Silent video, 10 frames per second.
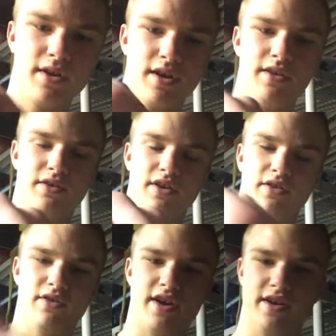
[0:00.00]
And they're a
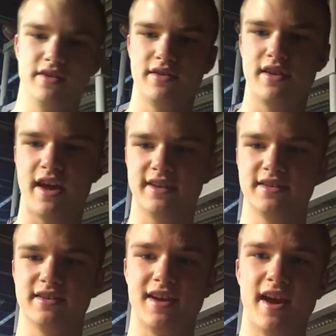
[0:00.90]
great
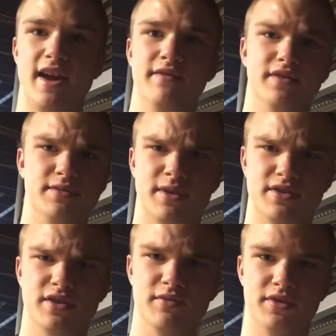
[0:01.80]
asset to have,
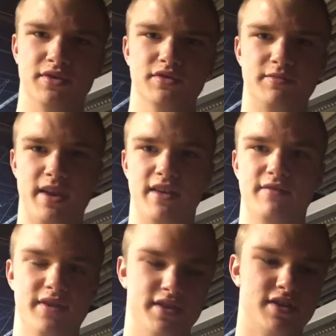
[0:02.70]
especially with those
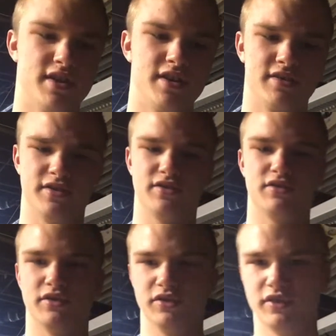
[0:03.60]
panfish. Just
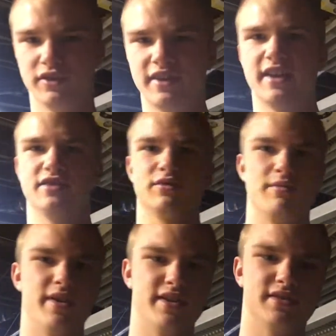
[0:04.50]
throwing those little tiny
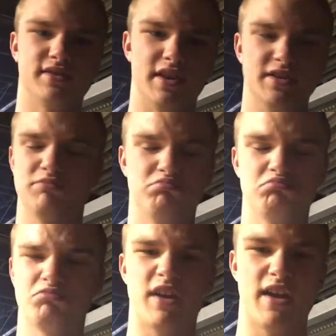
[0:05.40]
swim baits, they just
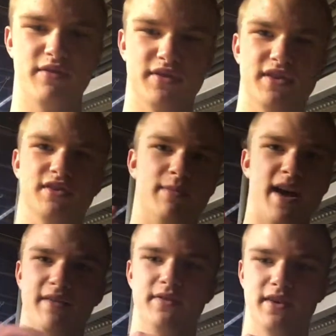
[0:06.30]
can't resist them,
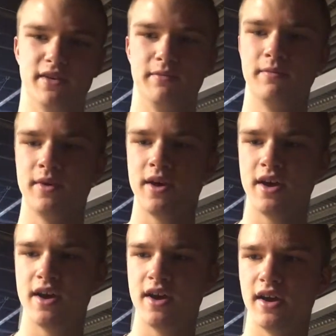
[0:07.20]
have to hit them.
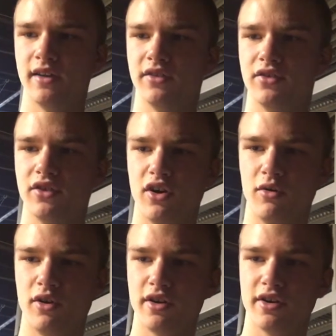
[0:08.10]
And then
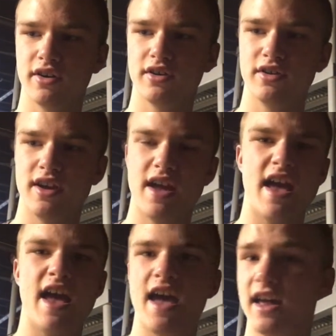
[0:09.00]
saltwater,
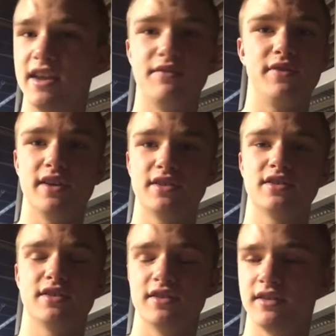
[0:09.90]
any
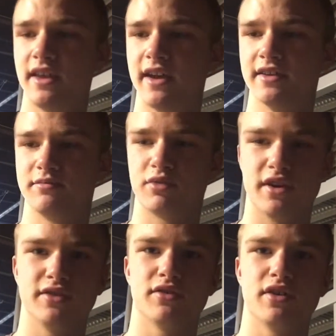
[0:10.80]
fish that is
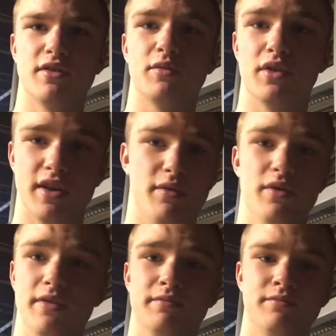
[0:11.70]
predatory will hit
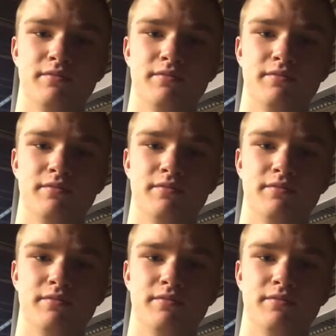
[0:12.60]
one,